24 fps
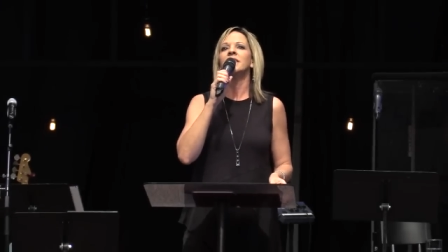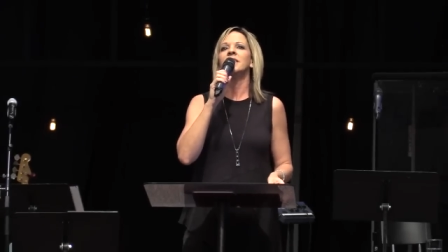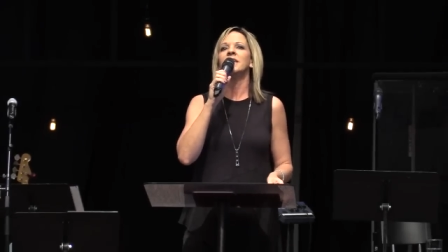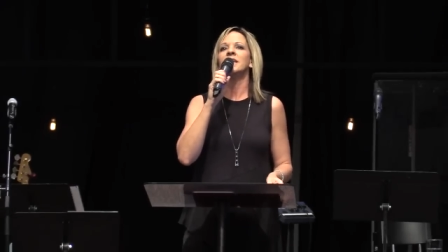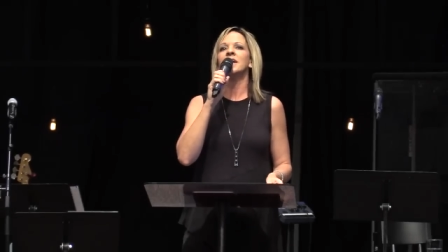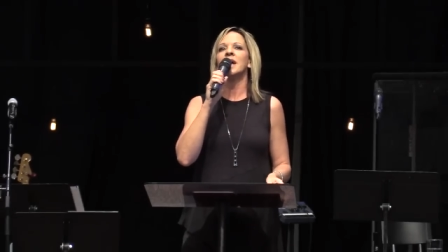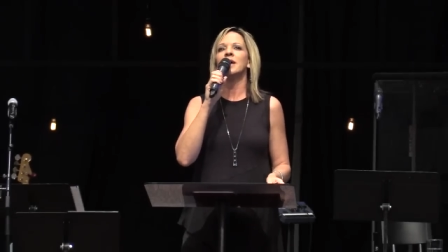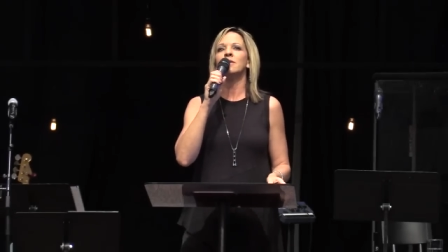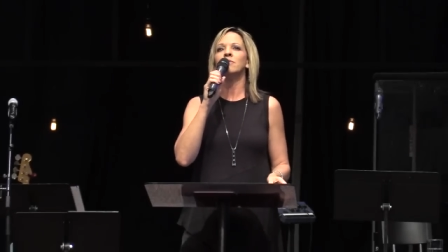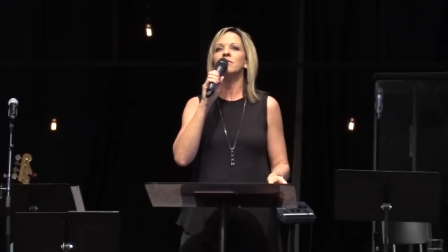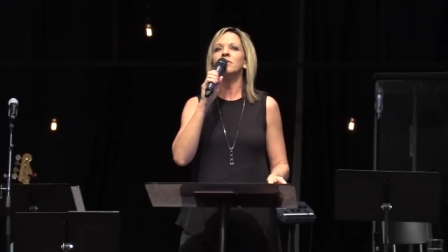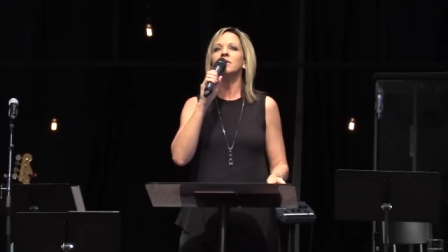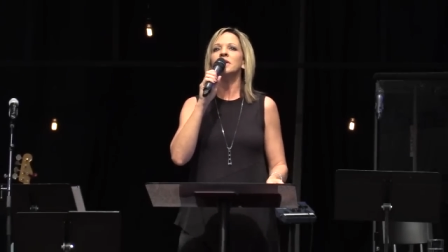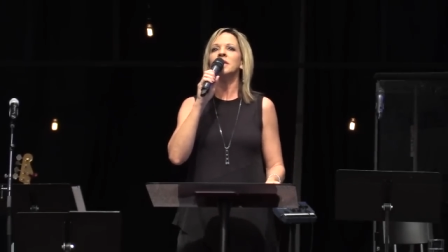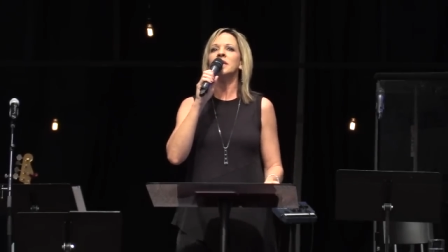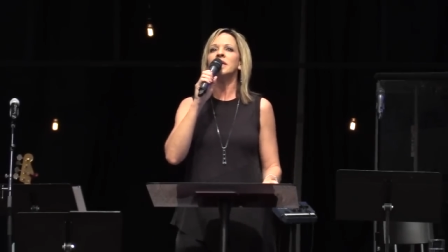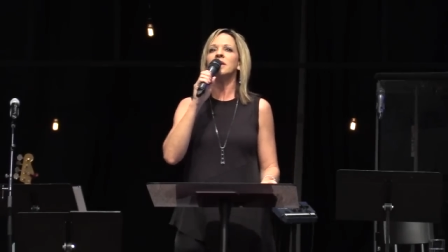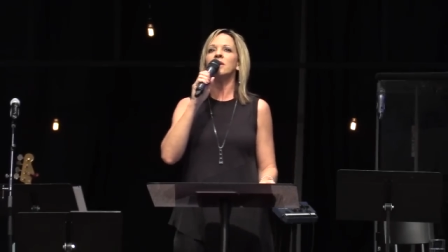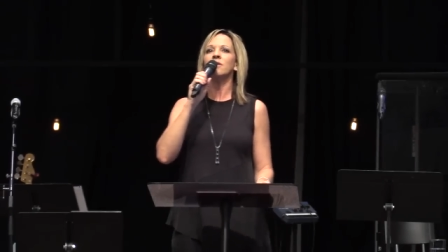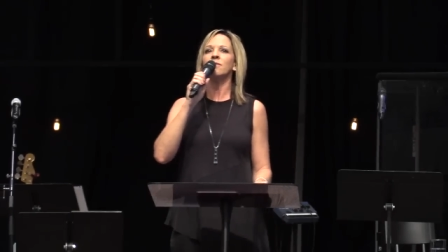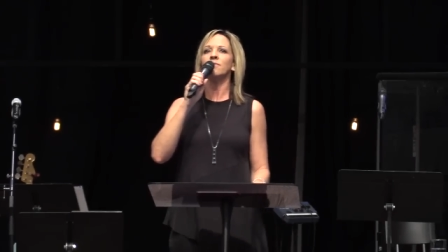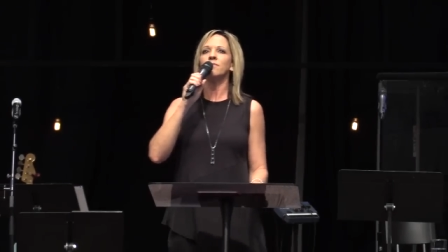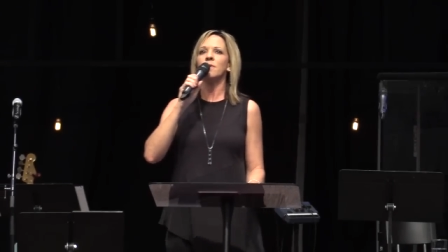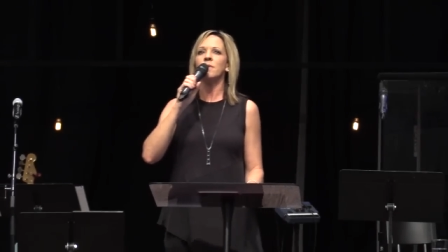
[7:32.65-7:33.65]
then I will
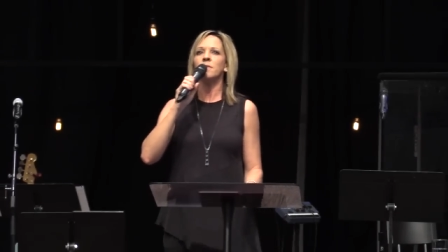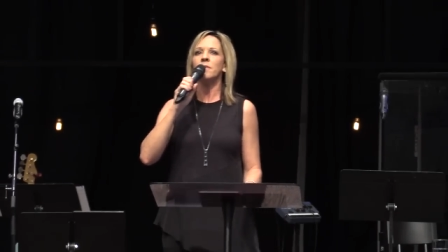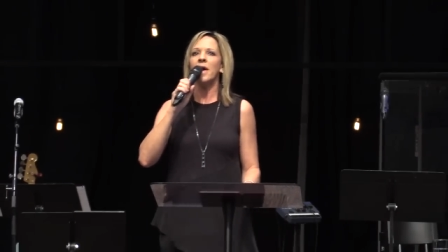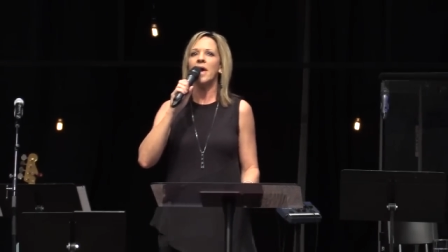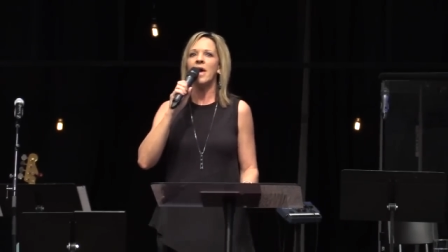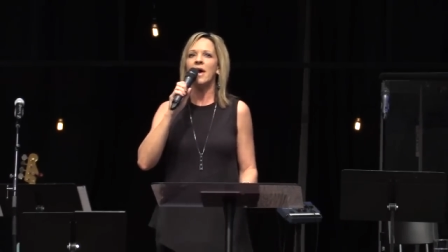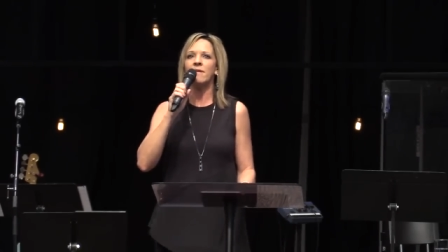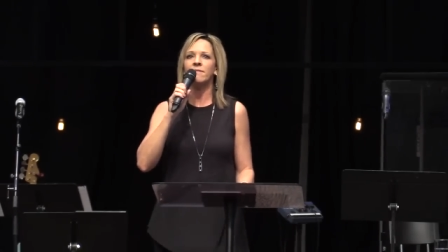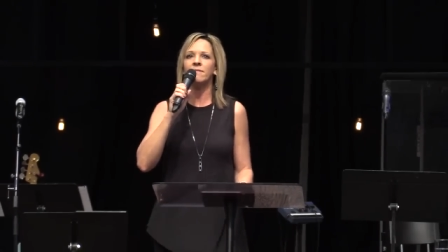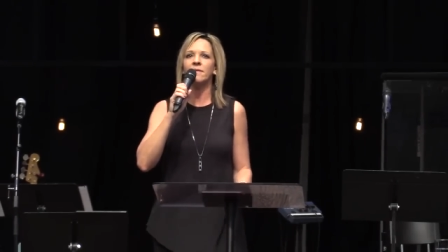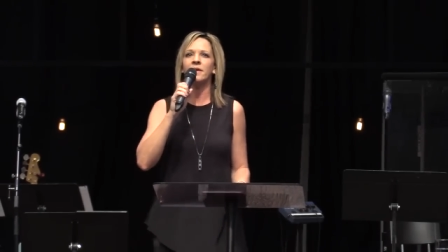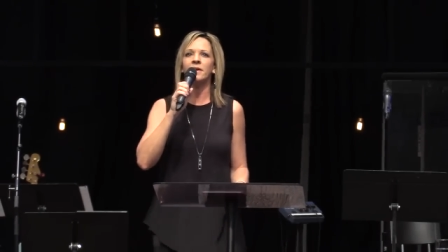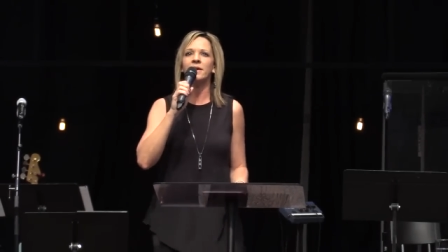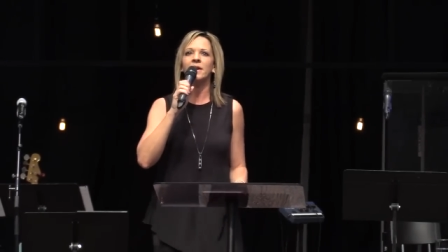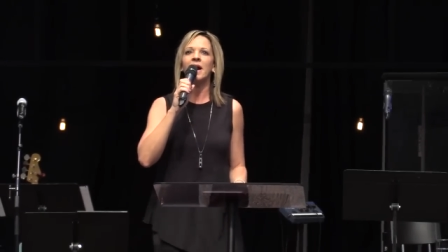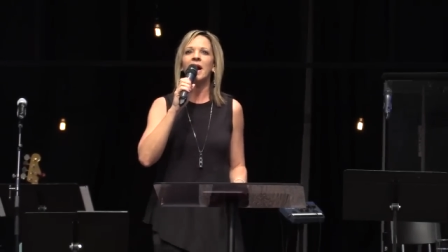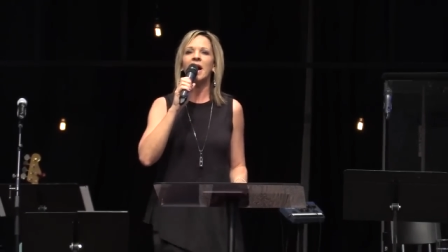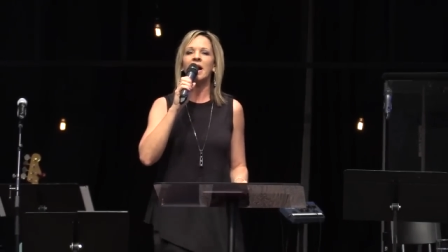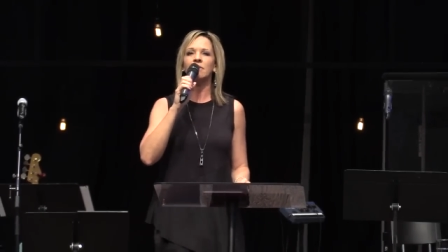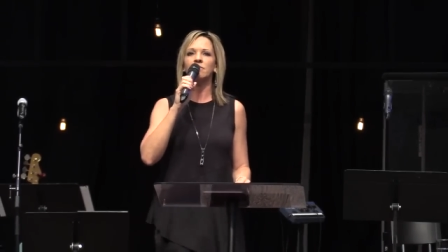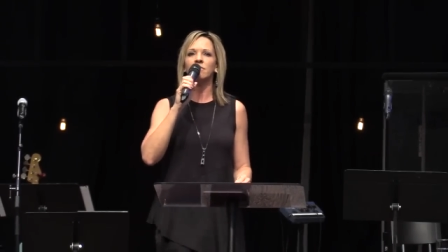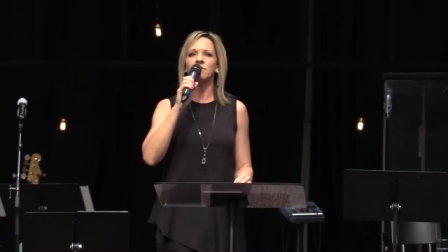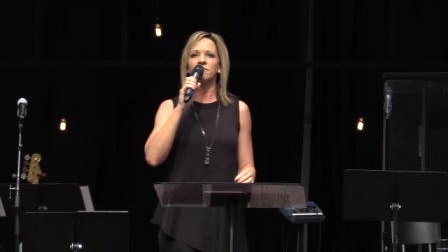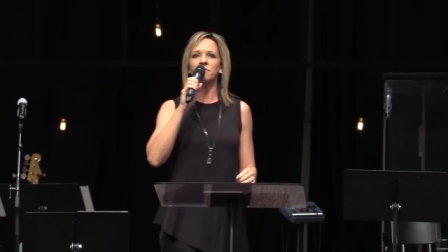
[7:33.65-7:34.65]
hear from heaven,
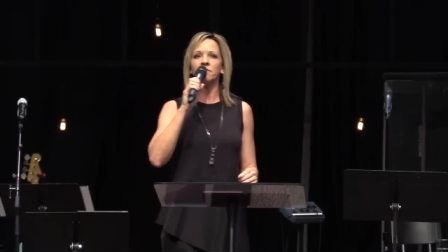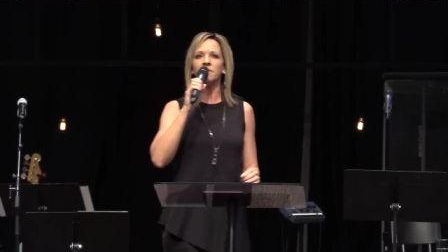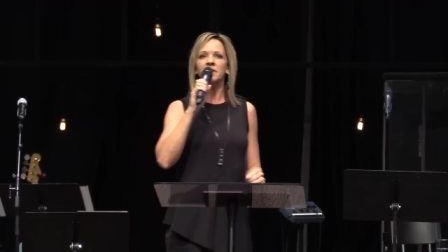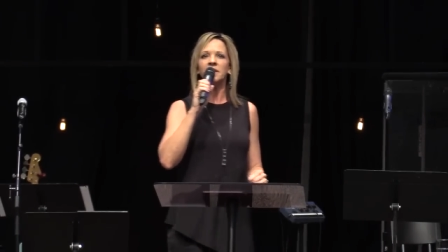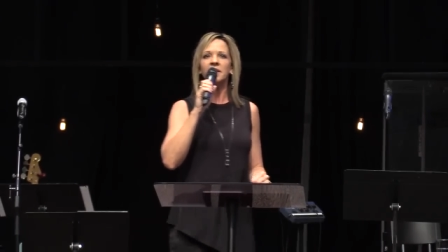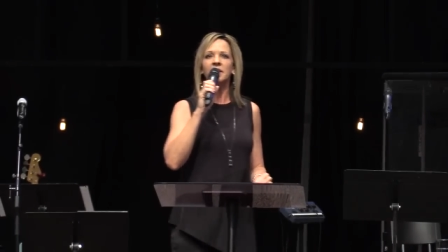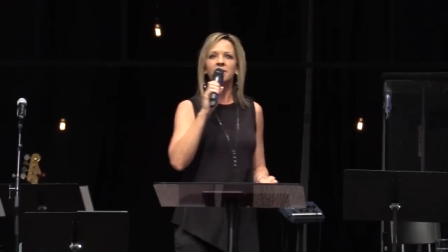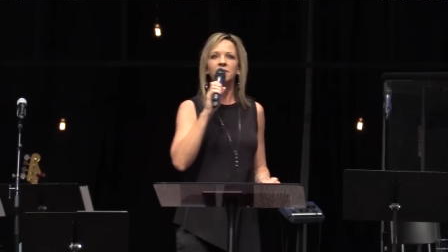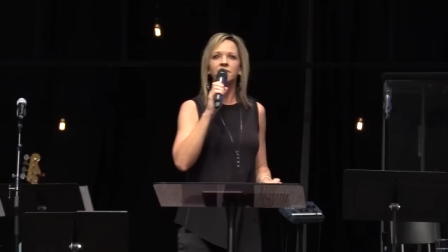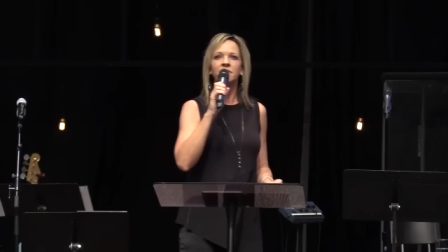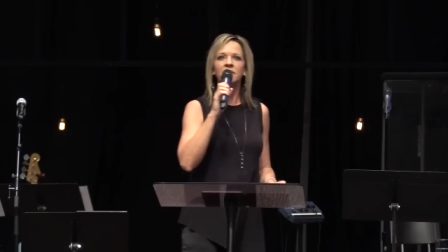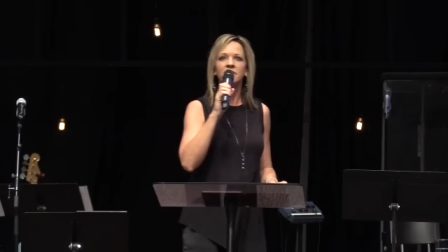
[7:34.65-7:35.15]
I will forgive